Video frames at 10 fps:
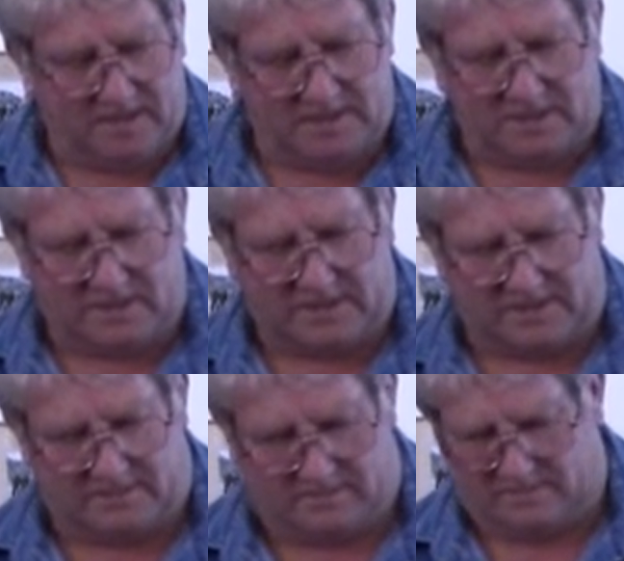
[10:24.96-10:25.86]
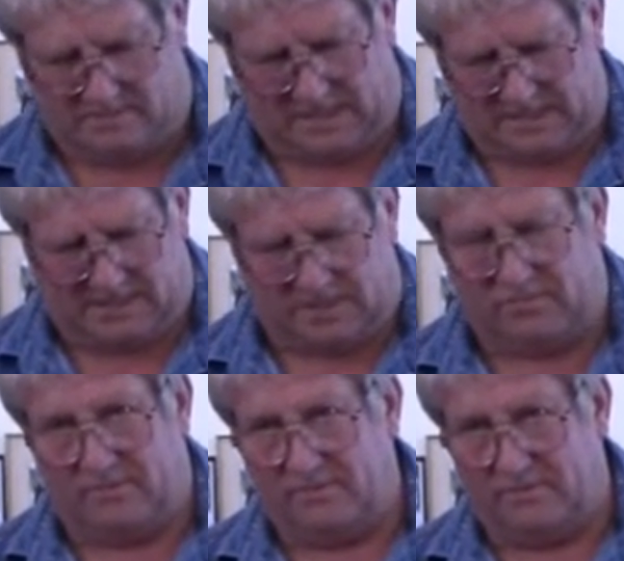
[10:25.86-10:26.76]
So that's just
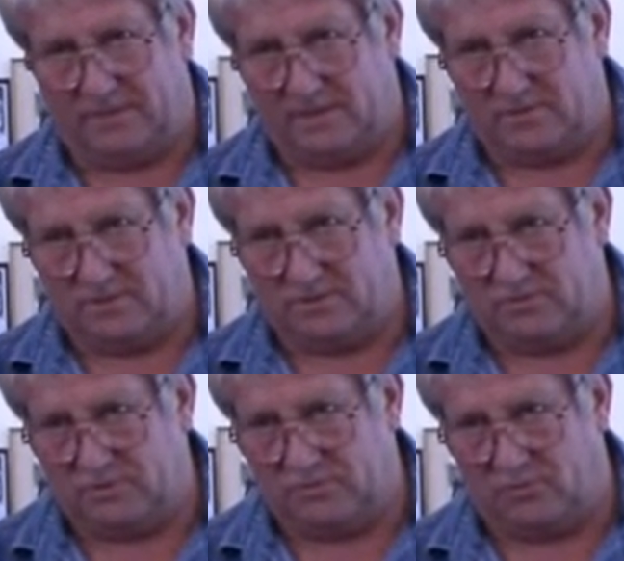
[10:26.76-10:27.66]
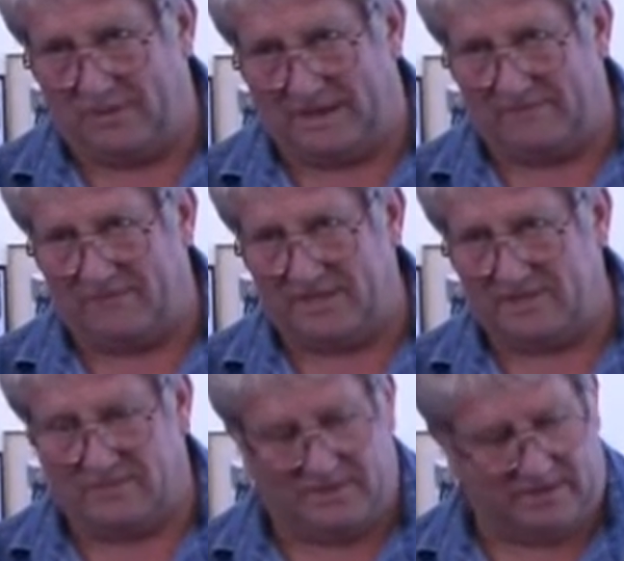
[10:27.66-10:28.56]
one of the. That's also a drawback of
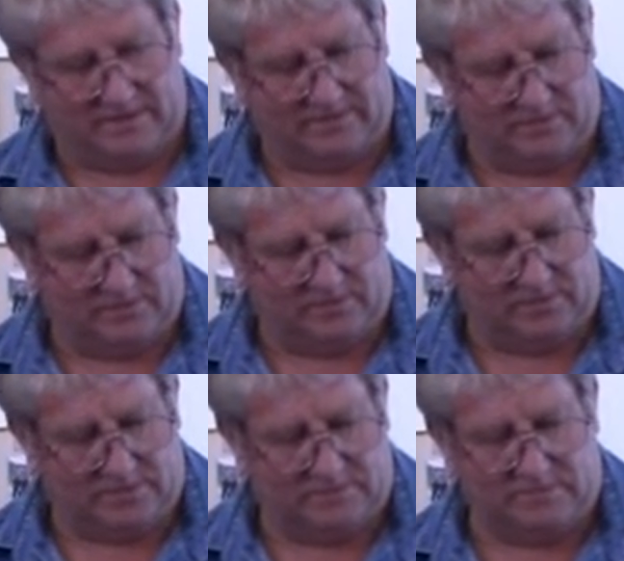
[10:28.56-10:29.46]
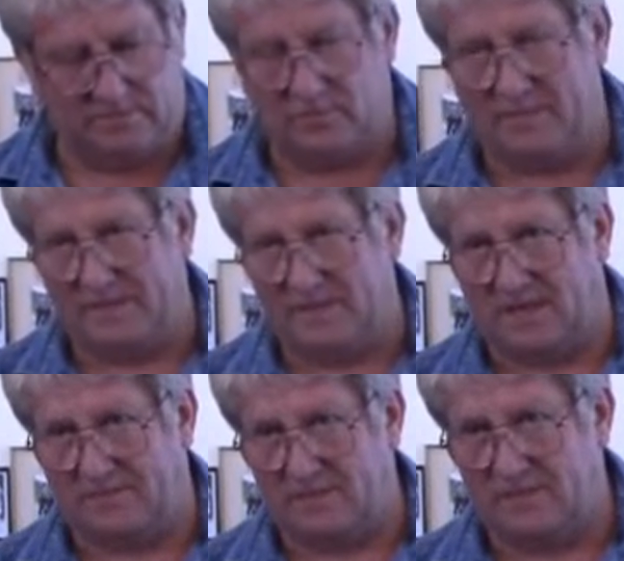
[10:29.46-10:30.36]
resin when they use them too many
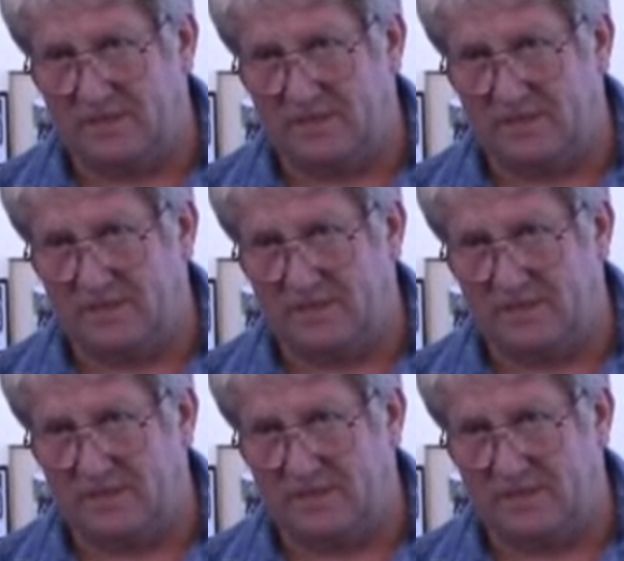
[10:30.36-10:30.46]
times.